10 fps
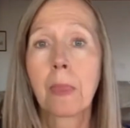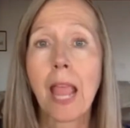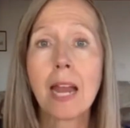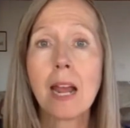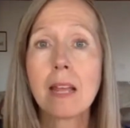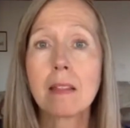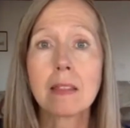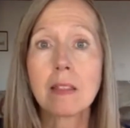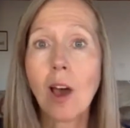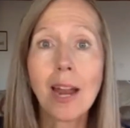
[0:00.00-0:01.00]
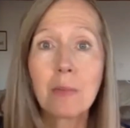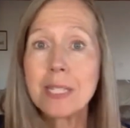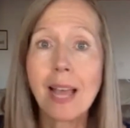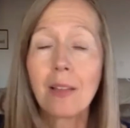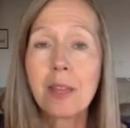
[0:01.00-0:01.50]
and I thought I
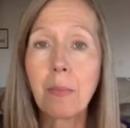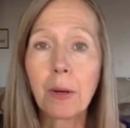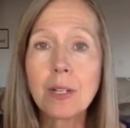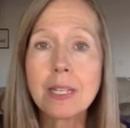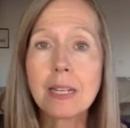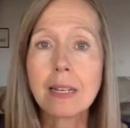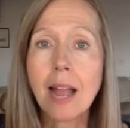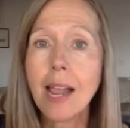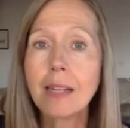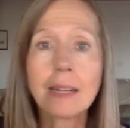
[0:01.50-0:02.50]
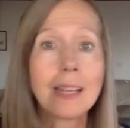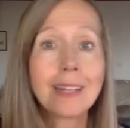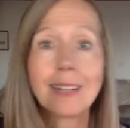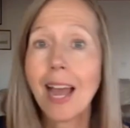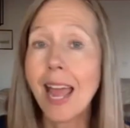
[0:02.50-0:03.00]
was a healthy person. And
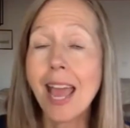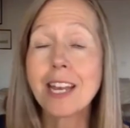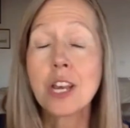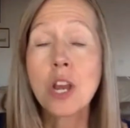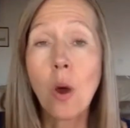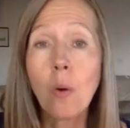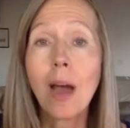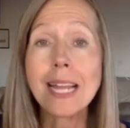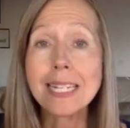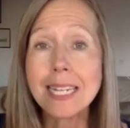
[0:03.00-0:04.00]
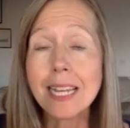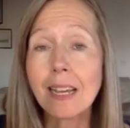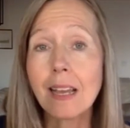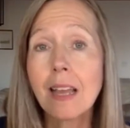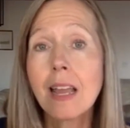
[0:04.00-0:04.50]
I had no
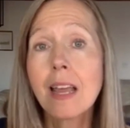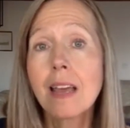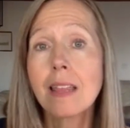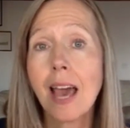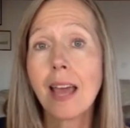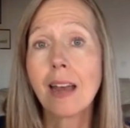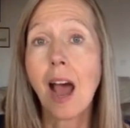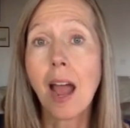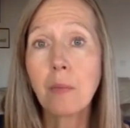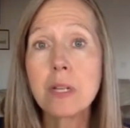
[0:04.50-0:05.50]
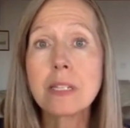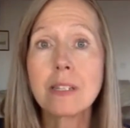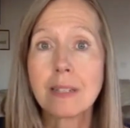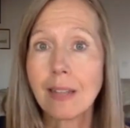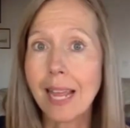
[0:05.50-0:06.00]
idea that I
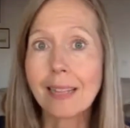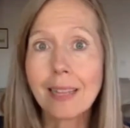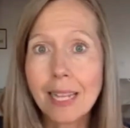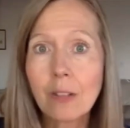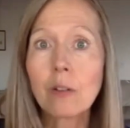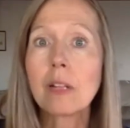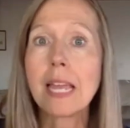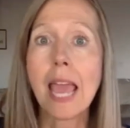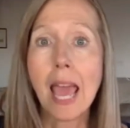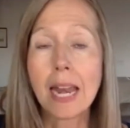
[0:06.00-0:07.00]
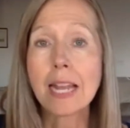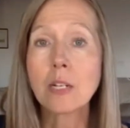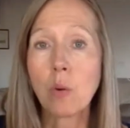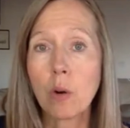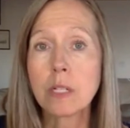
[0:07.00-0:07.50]
was like literally heading
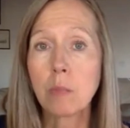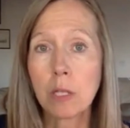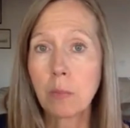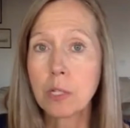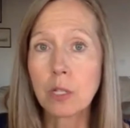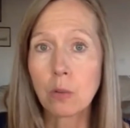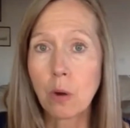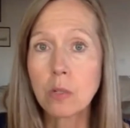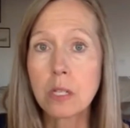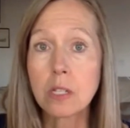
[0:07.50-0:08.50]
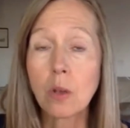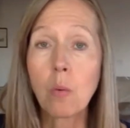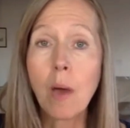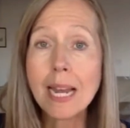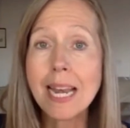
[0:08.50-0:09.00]
towards multiple sclerosis. So
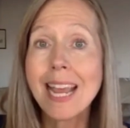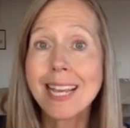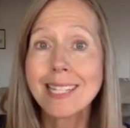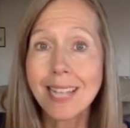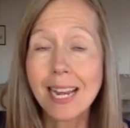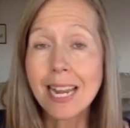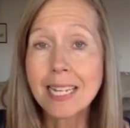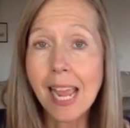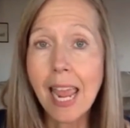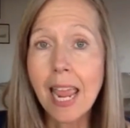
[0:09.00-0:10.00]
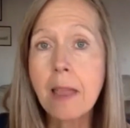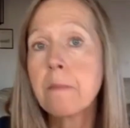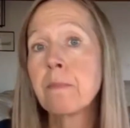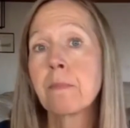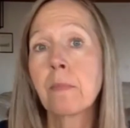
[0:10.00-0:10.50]
one sunny day,
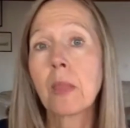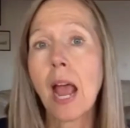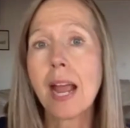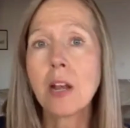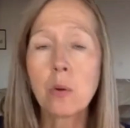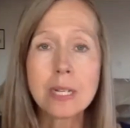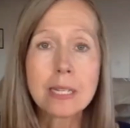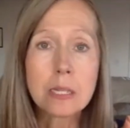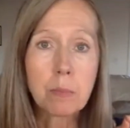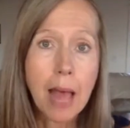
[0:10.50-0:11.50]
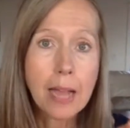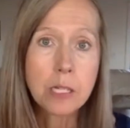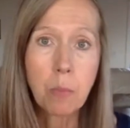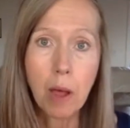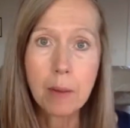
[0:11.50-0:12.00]
I noticed this black
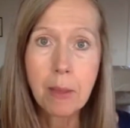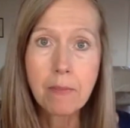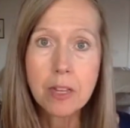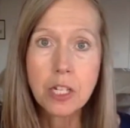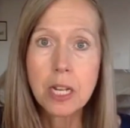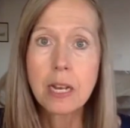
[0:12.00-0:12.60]
spot in my vision,